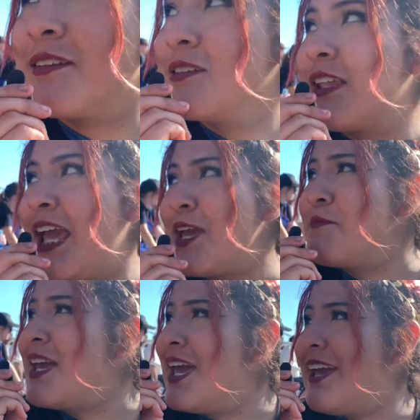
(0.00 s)
Name,
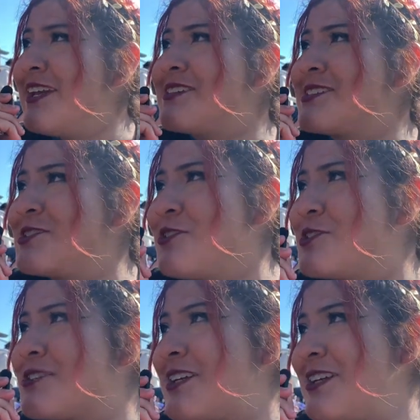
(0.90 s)
age, social
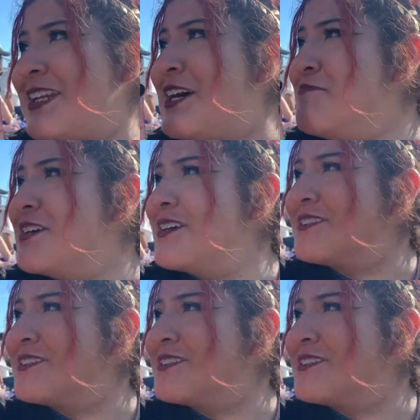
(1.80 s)
security number.